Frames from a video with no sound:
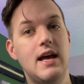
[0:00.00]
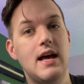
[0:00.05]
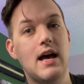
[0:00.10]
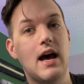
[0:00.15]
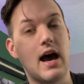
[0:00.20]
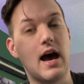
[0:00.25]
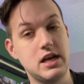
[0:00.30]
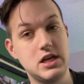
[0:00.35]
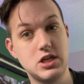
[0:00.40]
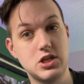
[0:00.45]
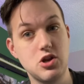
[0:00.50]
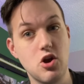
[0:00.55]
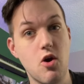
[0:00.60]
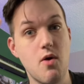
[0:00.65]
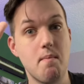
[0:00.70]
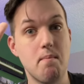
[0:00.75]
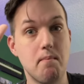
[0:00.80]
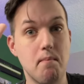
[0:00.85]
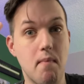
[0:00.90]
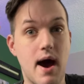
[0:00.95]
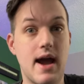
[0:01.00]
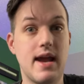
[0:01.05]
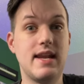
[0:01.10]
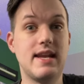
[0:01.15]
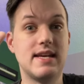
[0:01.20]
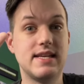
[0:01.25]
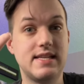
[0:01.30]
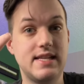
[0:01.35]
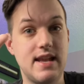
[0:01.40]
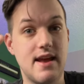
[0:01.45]
I just know mine
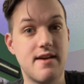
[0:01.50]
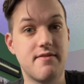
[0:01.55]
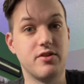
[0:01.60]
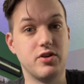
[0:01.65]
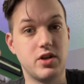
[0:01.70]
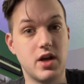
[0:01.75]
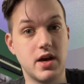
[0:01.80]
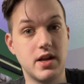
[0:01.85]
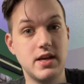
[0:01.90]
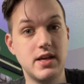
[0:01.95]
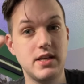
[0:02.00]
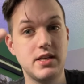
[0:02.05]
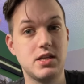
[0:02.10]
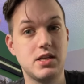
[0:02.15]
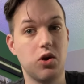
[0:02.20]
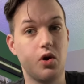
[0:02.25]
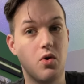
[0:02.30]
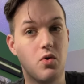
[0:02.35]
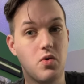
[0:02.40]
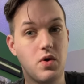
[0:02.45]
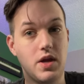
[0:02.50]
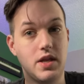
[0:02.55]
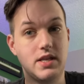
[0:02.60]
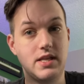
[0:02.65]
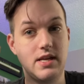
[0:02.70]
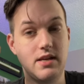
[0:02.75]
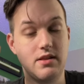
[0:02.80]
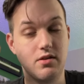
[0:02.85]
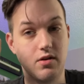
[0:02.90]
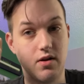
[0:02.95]
has never done it, so it's
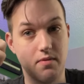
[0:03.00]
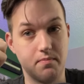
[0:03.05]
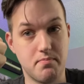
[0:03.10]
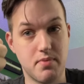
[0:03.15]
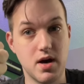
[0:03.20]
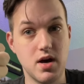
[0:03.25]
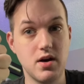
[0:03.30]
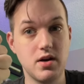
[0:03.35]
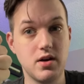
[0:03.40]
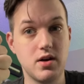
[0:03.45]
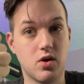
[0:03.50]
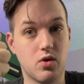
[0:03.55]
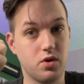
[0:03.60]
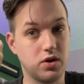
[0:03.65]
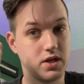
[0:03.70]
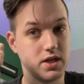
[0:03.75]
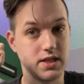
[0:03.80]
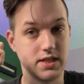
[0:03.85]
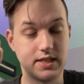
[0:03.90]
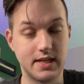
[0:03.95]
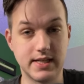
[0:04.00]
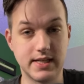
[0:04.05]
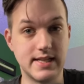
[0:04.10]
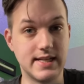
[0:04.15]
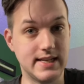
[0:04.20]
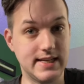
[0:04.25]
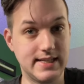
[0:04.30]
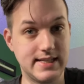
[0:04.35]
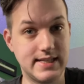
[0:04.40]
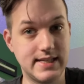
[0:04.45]
either a bug or it just doesn't
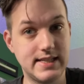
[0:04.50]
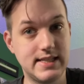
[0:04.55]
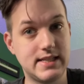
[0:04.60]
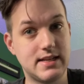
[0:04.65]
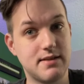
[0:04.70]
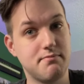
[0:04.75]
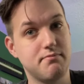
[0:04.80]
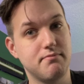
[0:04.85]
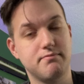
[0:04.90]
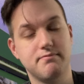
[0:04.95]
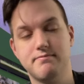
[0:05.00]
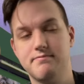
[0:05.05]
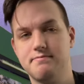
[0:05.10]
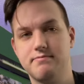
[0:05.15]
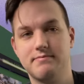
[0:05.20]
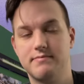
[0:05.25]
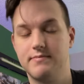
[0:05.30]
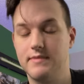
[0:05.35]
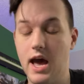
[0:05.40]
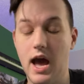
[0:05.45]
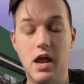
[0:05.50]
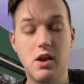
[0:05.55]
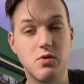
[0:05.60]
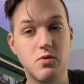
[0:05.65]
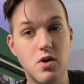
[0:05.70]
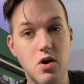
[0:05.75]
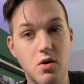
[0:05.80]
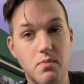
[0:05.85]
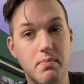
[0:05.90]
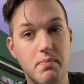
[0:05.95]
exist, and I don't
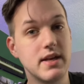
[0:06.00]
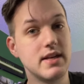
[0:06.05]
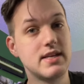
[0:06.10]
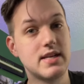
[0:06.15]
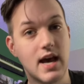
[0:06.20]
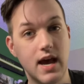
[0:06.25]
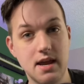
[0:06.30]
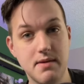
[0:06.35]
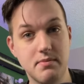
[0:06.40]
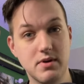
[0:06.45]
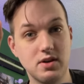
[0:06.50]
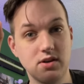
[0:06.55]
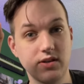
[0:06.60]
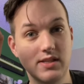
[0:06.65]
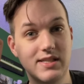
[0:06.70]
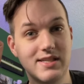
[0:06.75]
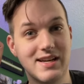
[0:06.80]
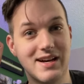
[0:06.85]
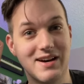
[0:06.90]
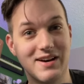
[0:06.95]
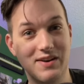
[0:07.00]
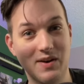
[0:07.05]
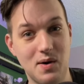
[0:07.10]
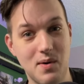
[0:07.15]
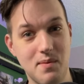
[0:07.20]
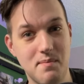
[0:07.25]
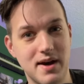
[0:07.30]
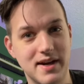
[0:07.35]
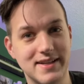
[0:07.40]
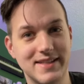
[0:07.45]
know. But timers on
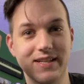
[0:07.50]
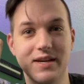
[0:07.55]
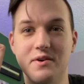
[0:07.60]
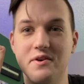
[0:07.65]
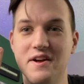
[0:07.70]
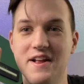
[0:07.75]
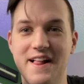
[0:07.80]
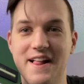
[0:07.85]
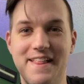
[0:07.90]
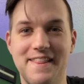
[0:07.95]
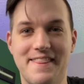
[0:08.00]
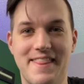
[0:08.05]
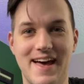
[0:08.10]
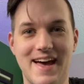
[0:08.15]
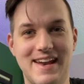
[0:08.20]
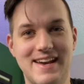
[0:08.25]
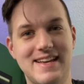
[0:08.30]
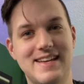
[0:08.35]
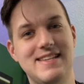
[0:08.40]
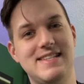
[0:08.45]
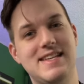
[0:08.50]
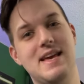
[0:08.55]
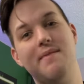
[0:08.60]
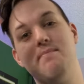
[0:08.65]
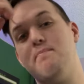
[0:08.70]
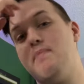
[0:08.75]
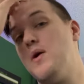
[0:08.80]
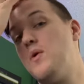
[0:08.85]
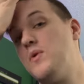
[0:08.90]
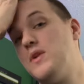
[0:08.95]
HomePod, so that is a
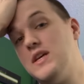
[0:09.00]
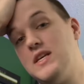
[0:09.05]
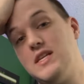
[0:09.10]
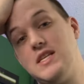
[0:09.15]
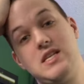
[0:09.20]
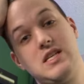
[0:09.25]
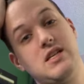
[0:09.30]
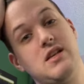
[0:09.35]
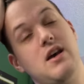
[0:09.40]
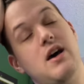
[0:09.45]
bonus.